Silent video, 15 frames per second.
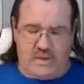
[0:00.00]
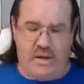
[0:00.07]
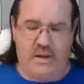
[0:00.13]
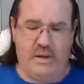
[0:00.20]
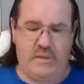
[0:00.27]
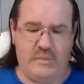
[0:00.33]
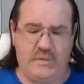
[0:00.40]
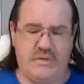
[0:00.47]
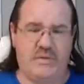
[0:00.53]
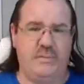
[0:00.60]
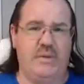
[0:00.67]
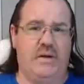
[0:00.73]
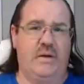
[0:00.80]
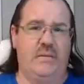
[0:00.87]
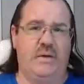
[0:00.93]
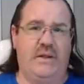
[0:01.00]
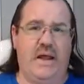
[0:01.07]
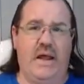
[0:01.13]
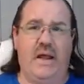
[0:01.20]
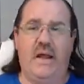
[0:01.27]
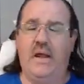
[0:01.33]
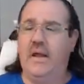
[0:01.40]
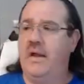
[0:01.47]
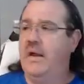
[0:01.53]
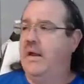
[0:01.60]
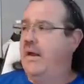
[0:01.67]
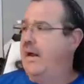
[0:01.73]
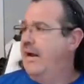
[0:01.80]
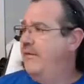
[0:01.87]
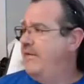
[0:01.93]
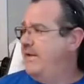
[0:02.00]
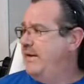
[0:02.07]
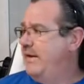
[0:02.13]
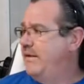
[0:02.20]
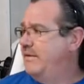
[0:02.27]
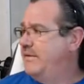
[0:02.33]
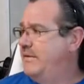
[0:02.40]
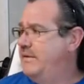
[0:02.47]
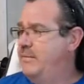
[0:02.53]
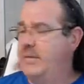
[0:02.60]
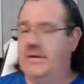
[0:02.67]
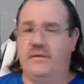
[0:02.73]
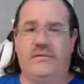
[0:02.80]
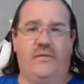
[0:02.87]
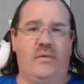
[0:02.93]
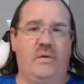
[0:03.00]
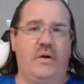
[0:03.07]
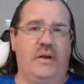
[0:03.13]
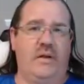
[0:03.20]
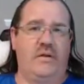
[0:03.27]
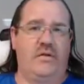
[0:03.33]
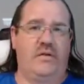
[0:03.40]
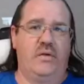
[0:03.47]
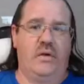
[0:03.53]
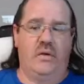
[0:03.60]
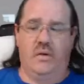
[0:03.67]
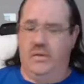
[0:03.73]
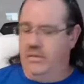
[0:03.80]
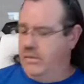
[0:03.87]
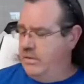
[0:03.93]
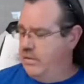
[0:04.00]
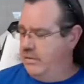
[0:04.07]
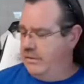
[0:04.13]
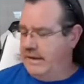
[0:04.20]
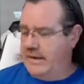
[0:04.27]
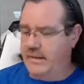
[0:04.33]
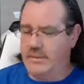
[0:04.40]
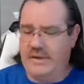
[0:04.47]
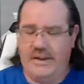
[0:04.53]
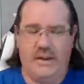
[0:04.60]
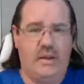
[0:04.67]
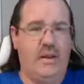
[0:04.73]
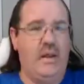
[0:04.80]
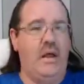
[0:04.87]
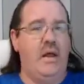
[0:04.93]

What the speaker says: and then we should be done with that. Everything else is built for it, so that'll be it.